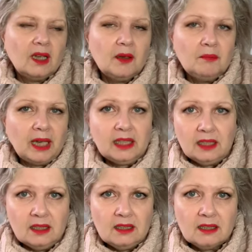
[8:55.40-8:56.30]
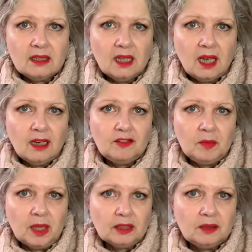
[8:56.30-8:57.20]
My kids have
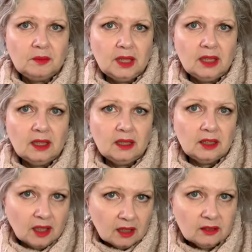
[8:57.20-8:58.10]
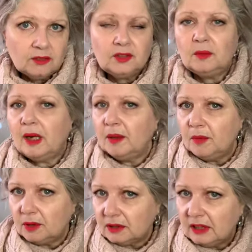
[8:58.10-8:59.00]
bought me yarn for my
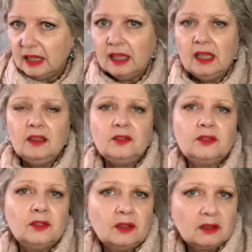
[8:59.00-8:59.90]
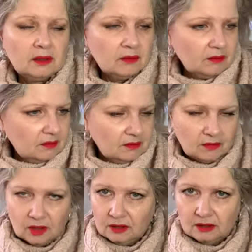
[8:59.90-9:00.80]
birthday, for
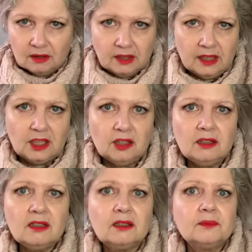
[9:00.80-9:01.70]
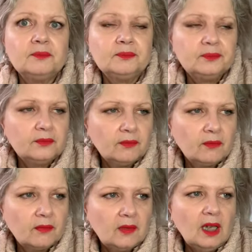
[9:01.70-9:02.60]
other occasions,
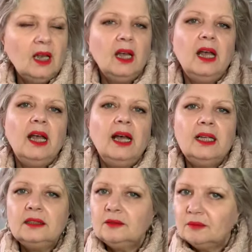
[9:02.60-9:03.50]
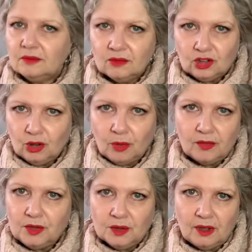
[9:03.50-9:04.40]
and some of you